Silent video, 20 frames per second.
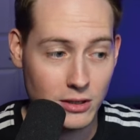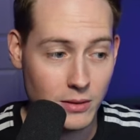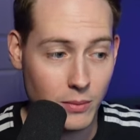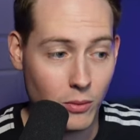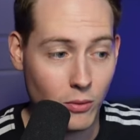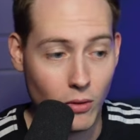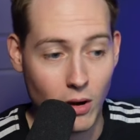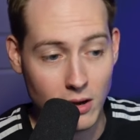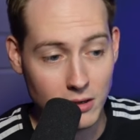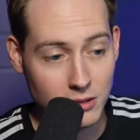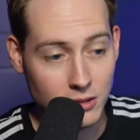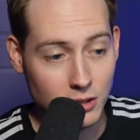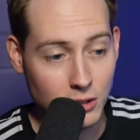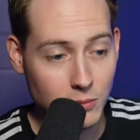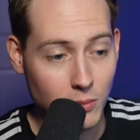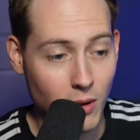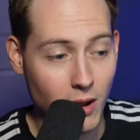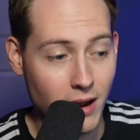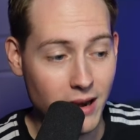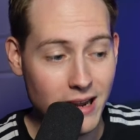up a roster
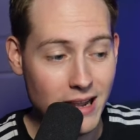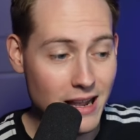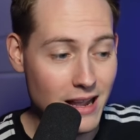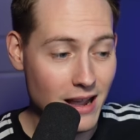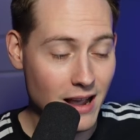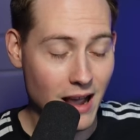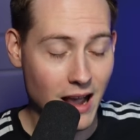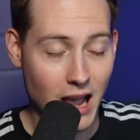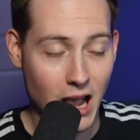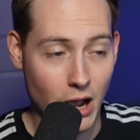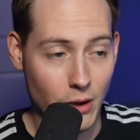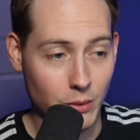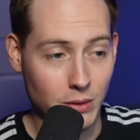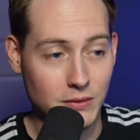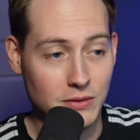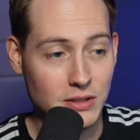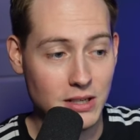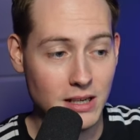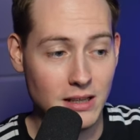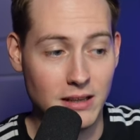spot. We've
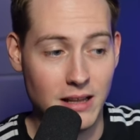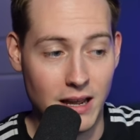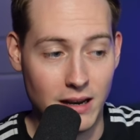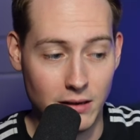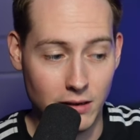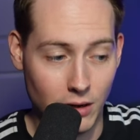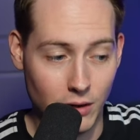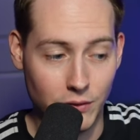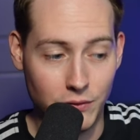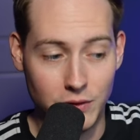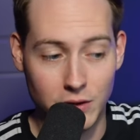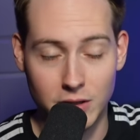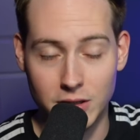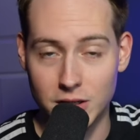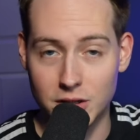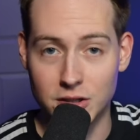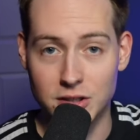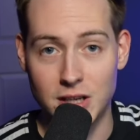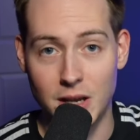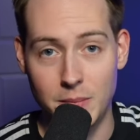seen that, you know, Phil
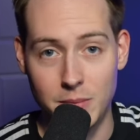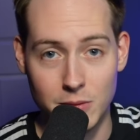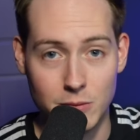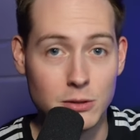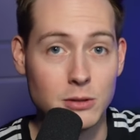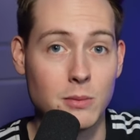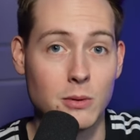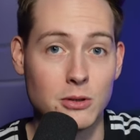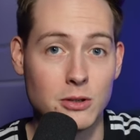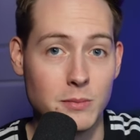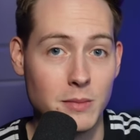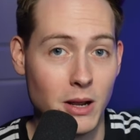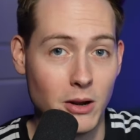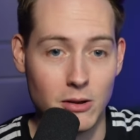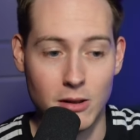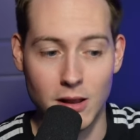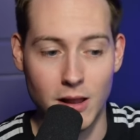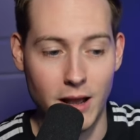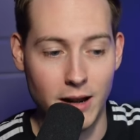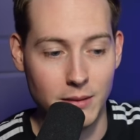DiGiuseppe was supposed to be out of
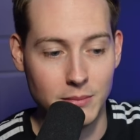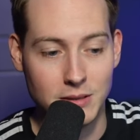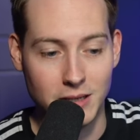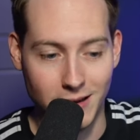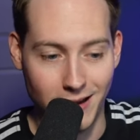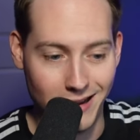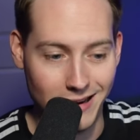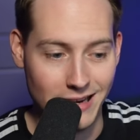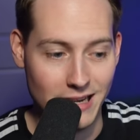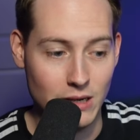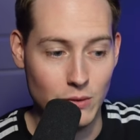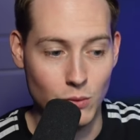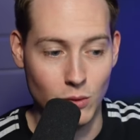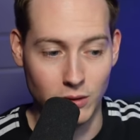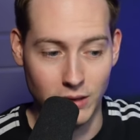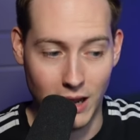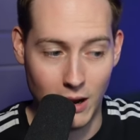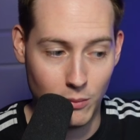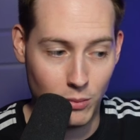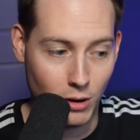the lineup tonight. He will
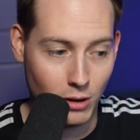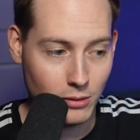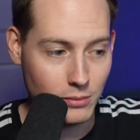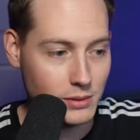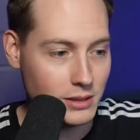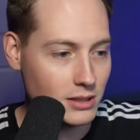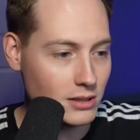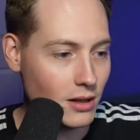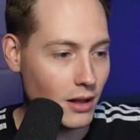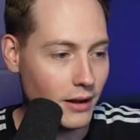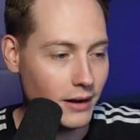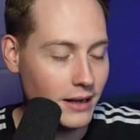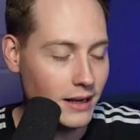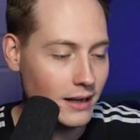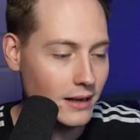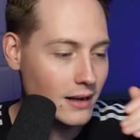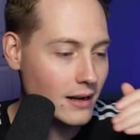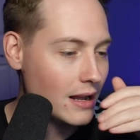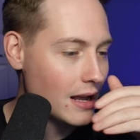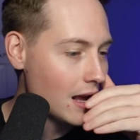now probably slot
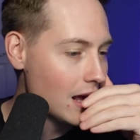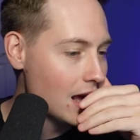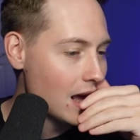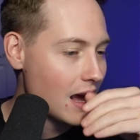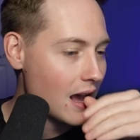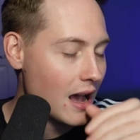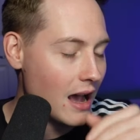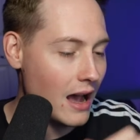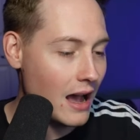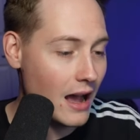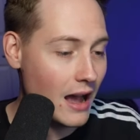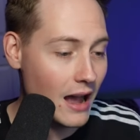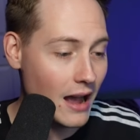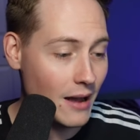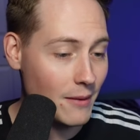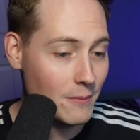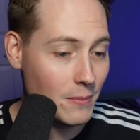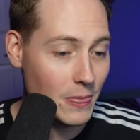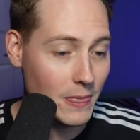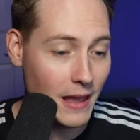in.
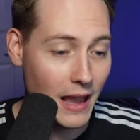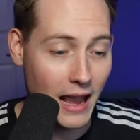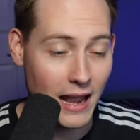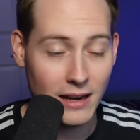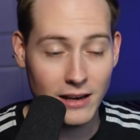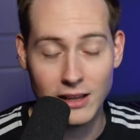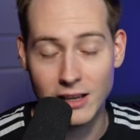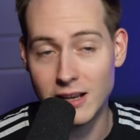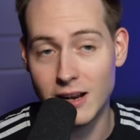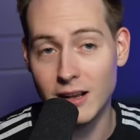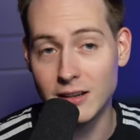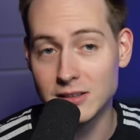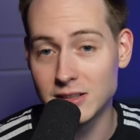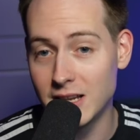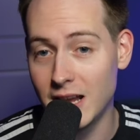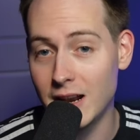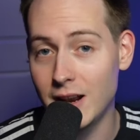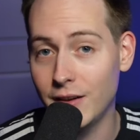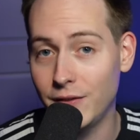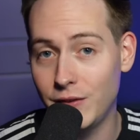And the Canucks
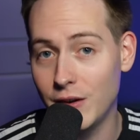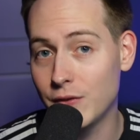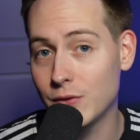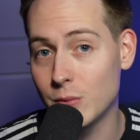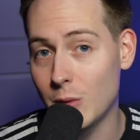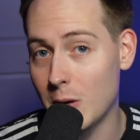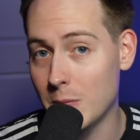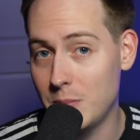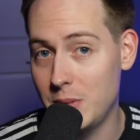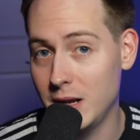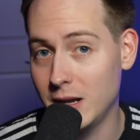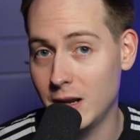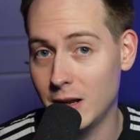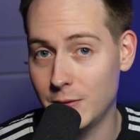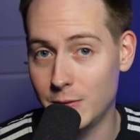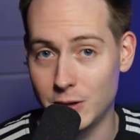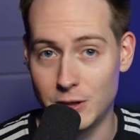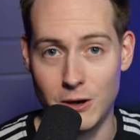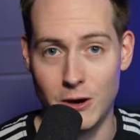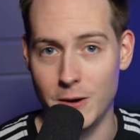get a fifth round pick in
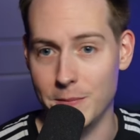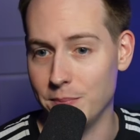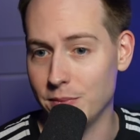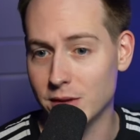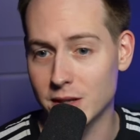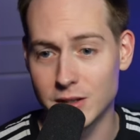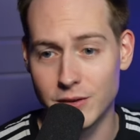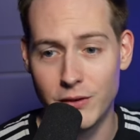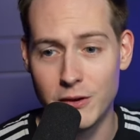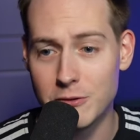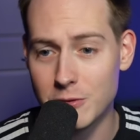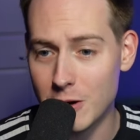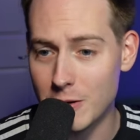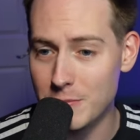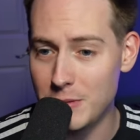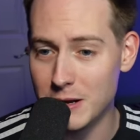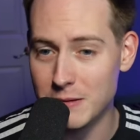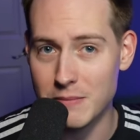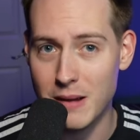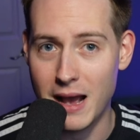return. Does a fifth round
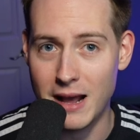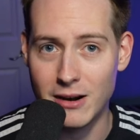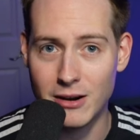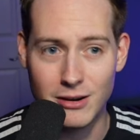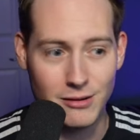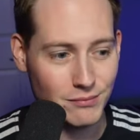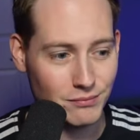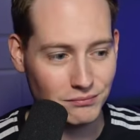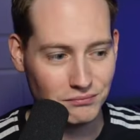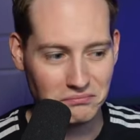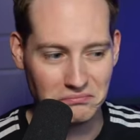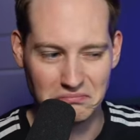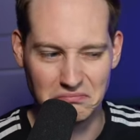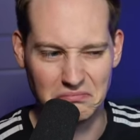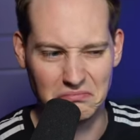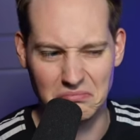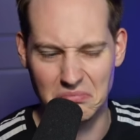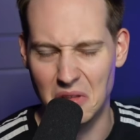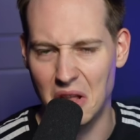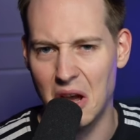pick matter?
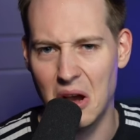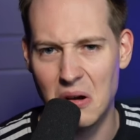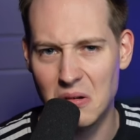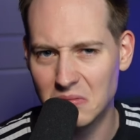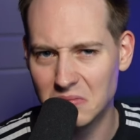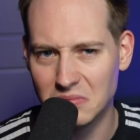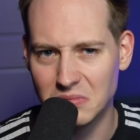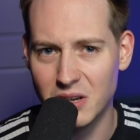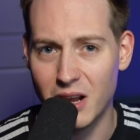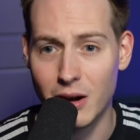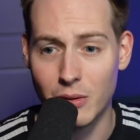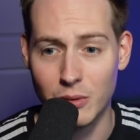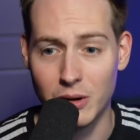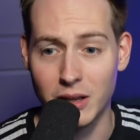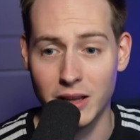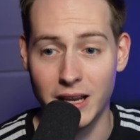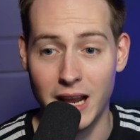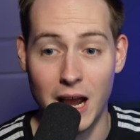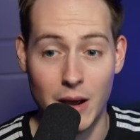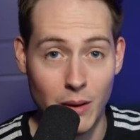No, not
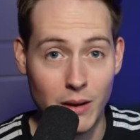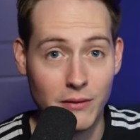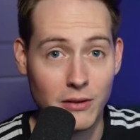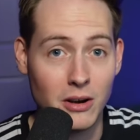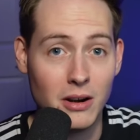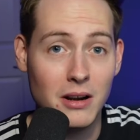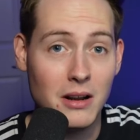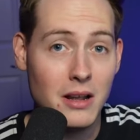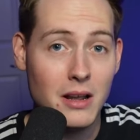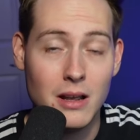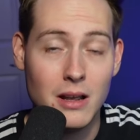really. However,